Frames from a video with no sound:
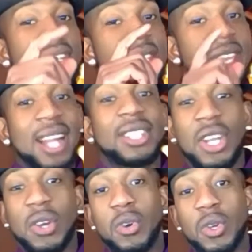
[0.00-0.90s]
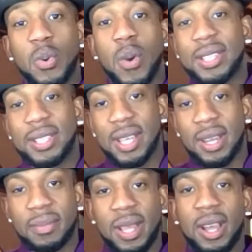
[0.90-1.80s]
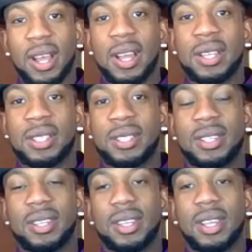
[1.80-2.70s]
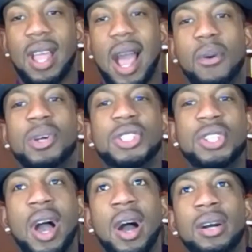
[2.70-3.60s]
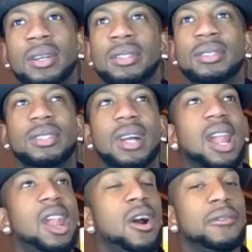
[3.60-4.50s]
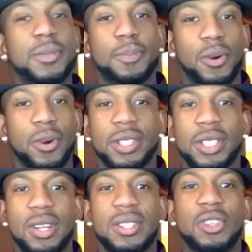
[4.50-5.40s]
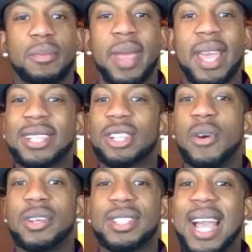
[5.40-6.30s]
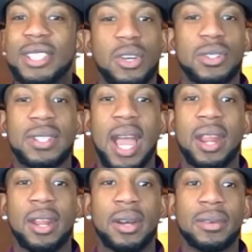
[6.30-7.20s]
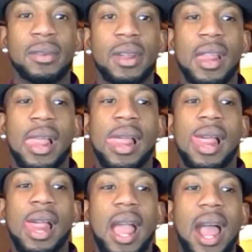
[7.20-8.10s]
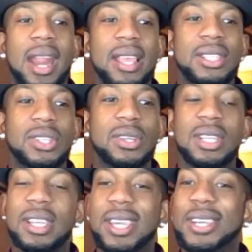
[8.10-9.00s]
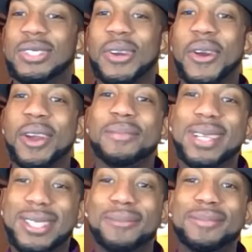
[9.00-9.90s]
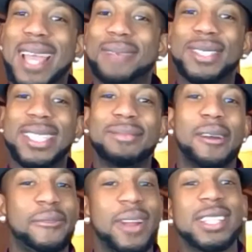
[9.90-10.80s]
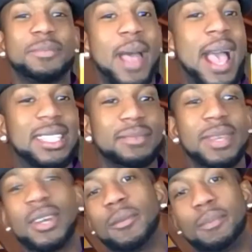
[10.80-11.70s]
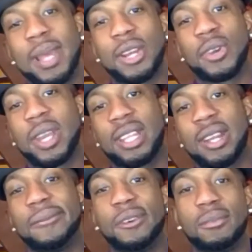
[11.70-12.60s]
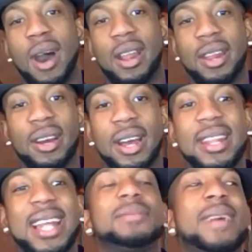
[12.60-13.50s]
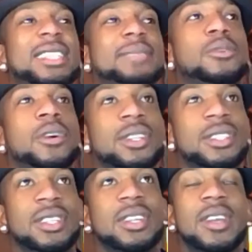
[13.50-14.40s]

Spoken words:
That's a good question because I was young. I love sports. You know, it's Jamaica. It's always nice outside, you know. And it used to hurt me sometimes to see my friends passing me to play cricket and football, you know, and that's my sports.